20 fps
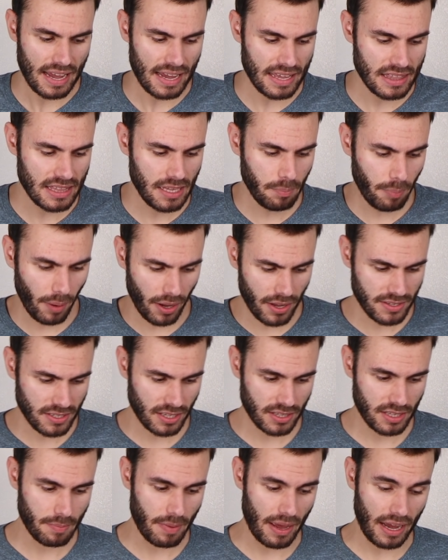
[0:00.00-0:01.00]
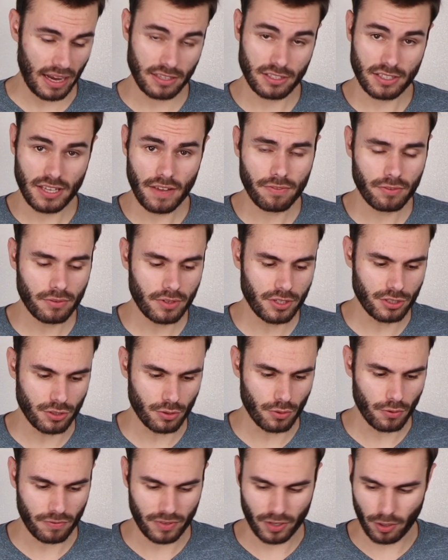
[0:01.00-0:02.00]
and the buttons on the back definitely
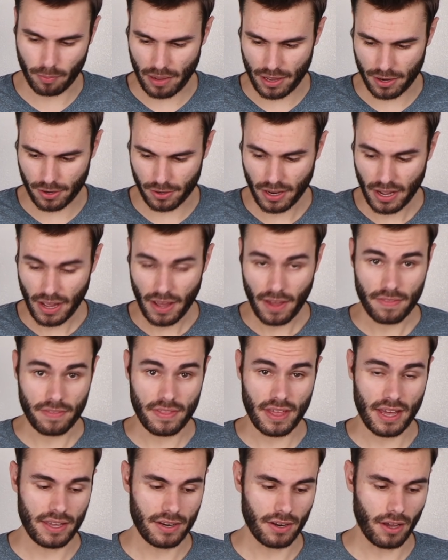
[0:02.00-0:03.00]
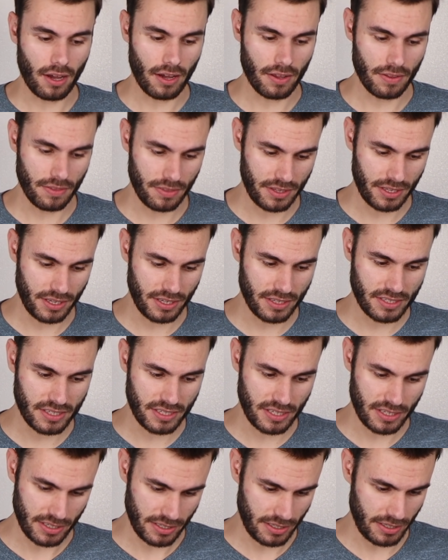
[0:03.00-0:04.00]
do feel better than on the
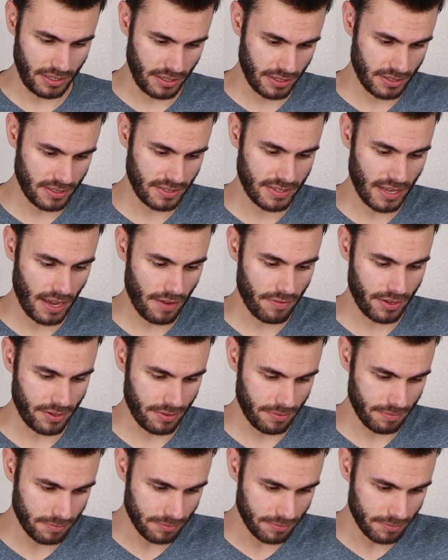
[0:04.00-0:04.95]
T7.